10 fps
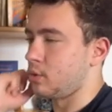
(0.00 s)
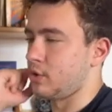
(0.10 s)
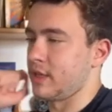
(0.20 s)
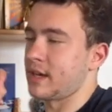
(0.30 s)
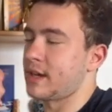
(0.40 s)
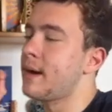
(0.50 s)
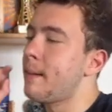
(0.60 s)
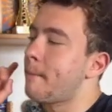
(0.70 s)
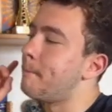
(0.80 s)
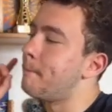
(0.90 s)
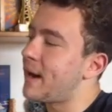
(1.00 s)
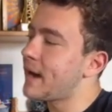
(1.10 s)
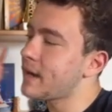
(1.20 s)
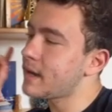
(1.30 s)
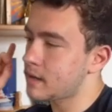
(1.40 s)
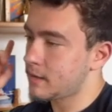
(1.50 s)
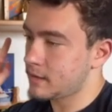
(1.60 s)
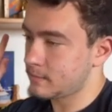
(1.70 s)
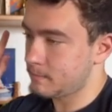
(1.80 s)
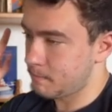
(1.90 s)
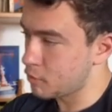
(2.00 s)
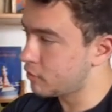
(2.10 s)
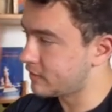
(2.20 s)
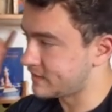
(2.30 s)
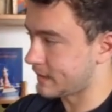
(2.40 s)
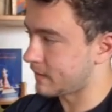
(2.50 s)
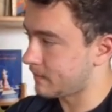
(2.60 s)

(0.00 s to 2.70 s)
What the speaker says: think by move 10.